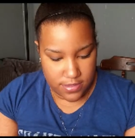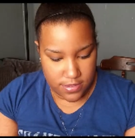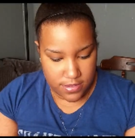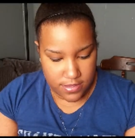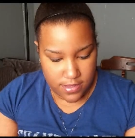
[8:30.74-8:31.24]

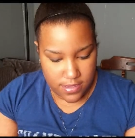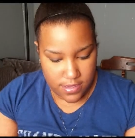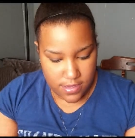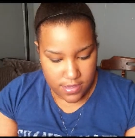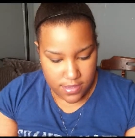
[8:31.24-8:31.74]

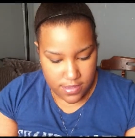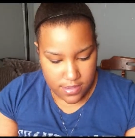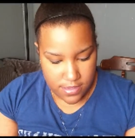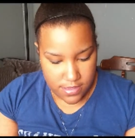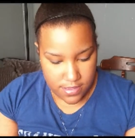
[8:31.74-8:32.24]

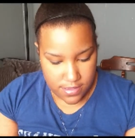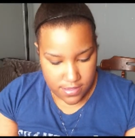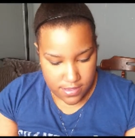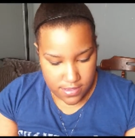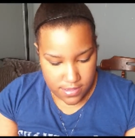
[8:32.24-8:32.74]

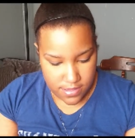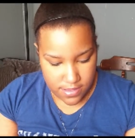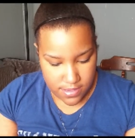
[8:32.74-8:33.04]
(silence)